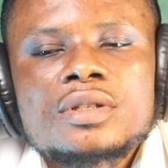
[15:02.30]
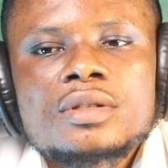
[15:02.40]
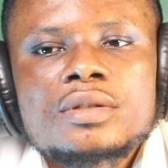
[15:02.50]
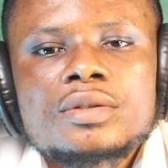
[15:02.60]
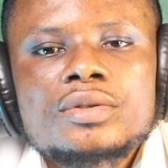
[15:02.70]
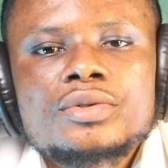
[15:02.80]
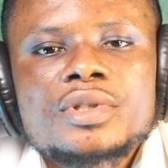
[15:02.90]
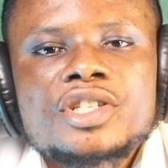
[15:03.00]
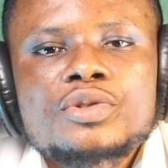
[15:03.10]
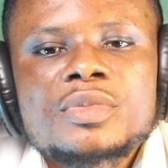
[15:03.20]
the
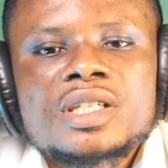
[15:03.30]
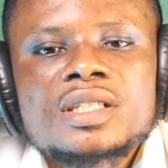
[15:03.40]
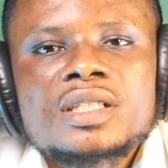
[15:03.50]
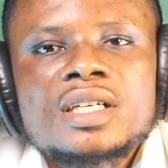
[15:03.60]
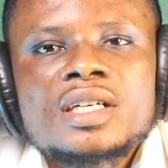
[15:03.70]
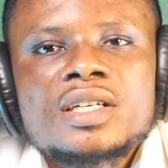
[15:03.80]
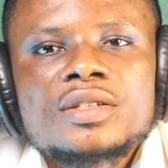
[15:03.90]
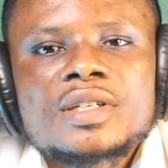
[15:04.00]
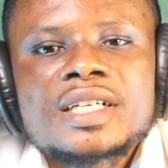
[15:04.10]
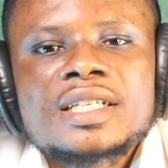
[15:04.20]
rich man,
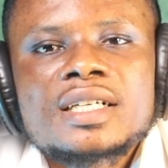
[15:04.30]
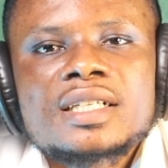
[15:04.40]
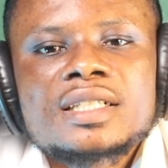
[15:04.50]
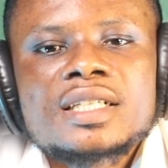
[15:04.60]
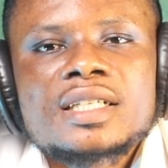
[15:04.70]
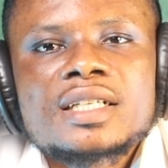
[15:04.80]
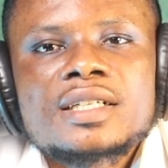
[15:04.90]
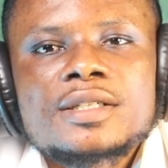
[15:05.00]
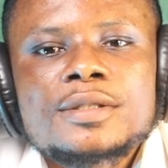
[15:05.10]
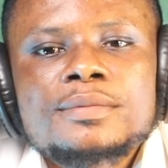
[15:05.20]
right? And then
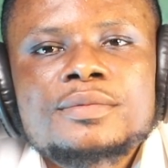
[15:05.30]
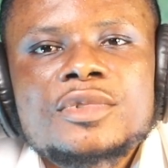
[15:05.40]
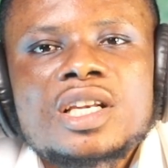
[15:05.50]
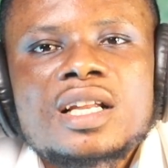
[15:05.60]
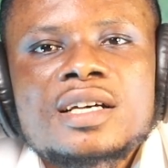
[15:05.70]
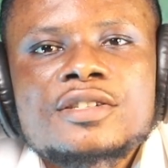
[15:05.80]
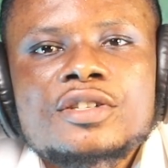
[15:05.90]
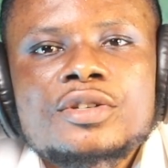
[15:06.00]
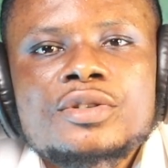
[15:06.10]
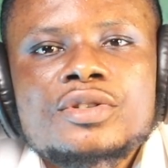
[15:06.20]

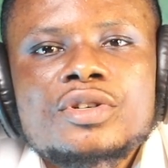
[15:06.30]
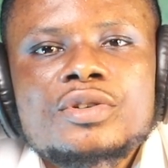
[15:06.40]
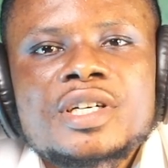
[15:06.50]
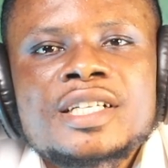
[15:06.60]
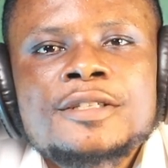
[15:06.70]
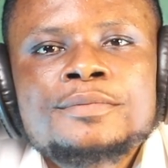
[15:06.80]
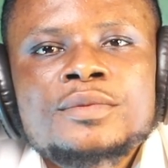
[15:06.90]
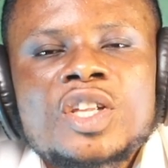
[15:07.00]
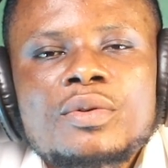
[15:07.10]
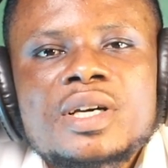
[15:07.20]
Lazarus, right?
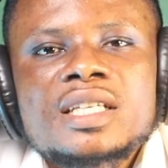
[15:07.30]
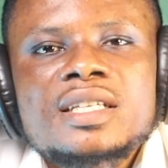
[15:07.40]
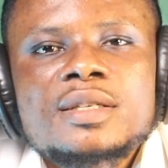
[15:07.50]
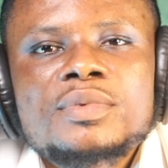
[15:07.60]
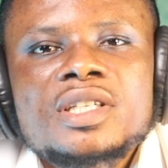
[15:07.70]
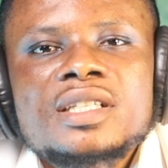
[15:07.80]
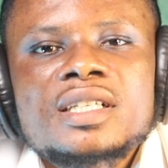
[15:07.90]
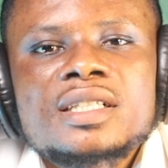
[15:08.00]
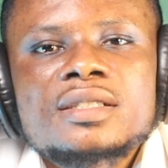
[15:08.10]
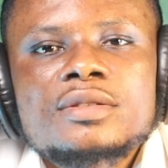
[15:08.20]
When he
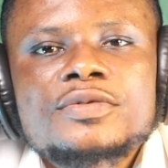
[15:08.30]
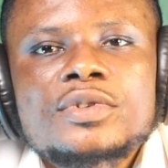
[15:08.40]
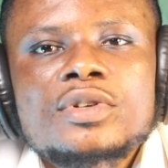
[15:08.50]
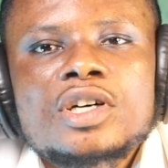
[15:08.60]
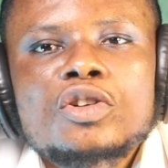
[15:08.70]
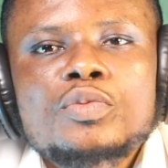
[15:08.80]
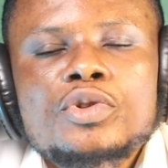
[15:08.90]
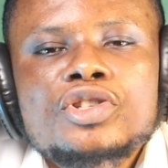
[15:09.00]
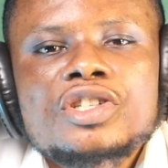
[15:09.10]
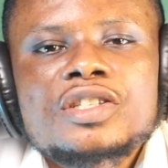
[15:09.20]
pleaded for an
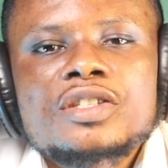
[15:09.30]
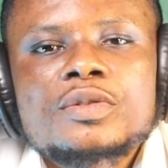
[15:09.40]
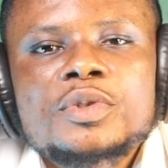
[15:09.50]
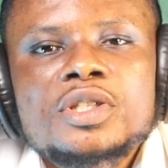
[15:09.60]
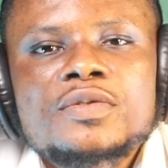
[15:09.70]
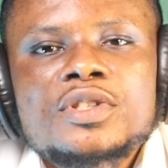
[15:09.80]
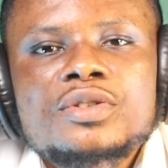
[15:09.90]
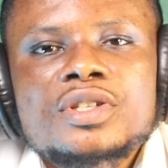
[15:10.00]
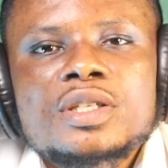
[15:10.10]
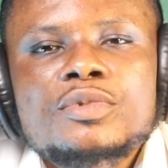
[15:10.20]
opportunity to be given
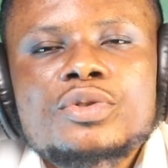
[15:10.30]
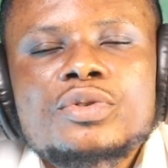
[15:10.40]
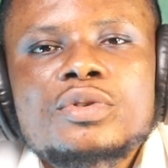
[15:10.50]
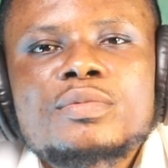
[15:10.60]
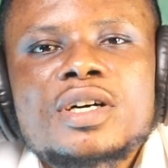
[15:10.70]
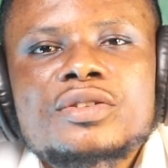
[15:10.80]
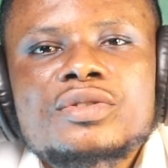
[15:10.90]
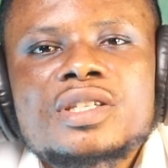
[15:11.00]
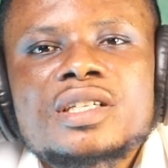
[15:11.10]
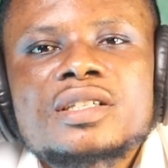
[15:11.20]
to him to go back
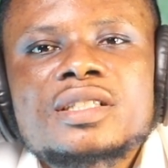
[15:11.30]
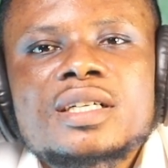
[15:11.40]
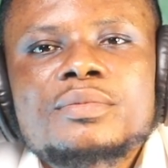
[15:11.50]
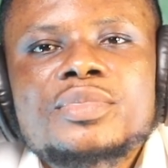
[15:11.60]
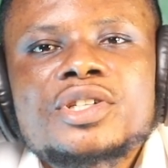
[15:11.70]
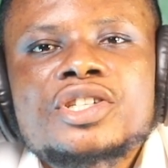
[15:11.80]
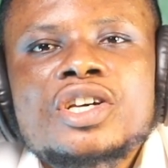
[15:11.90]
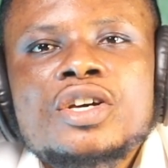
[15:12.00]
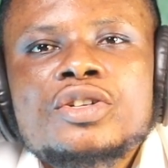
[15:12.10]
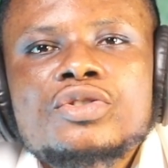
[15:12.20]
to the earth and preach
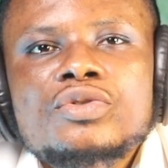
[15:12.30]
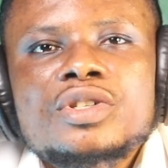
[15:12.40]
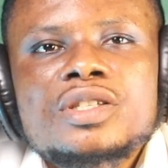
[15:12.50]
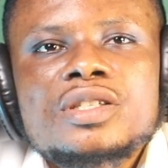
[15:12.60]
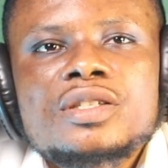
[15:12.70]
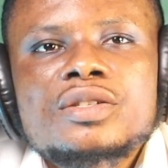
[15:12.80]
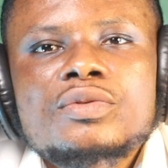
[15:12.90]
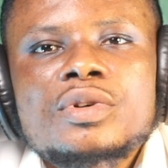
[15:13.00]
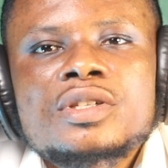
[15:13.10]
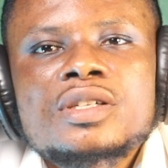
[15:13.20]
to his
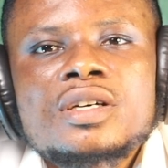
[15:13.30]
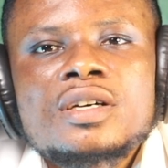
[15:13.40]
what